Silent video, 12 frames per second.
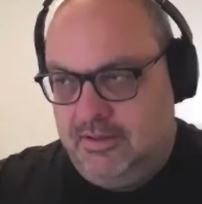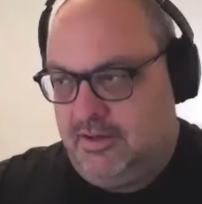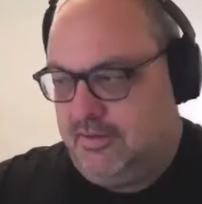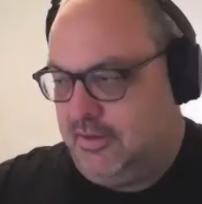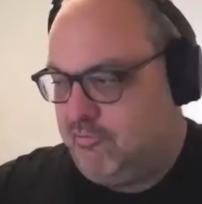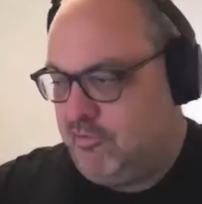
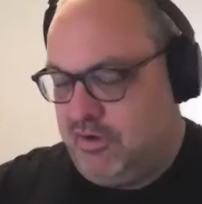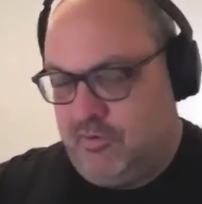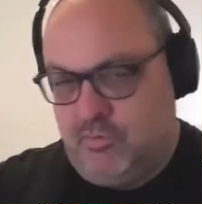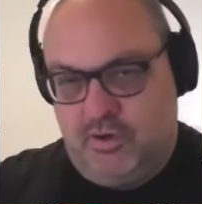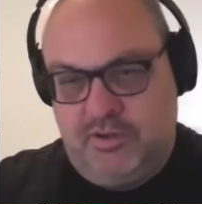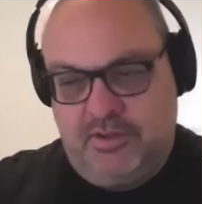that
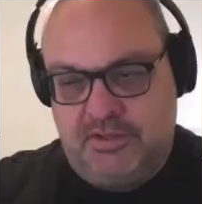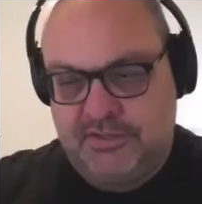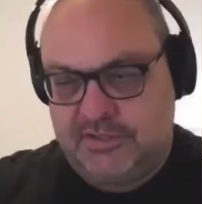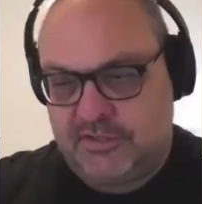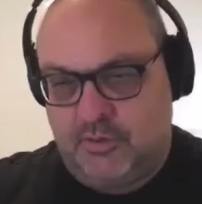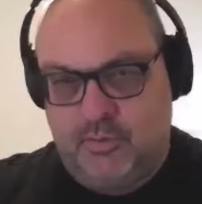dreaded word, that
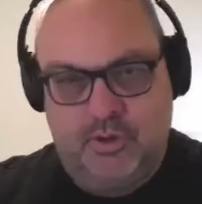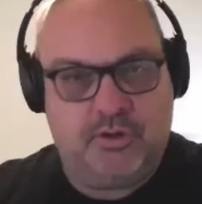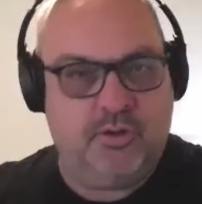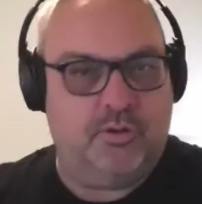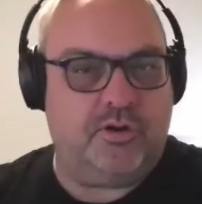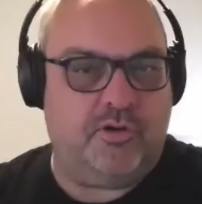six-letter word
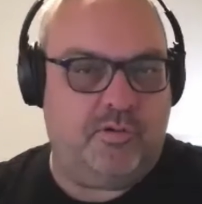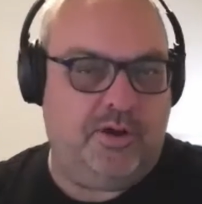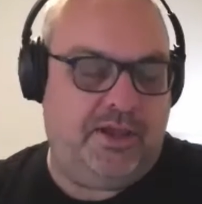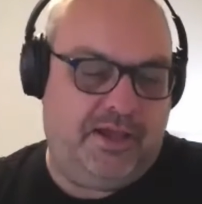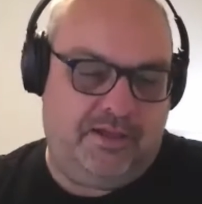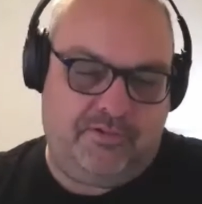called career,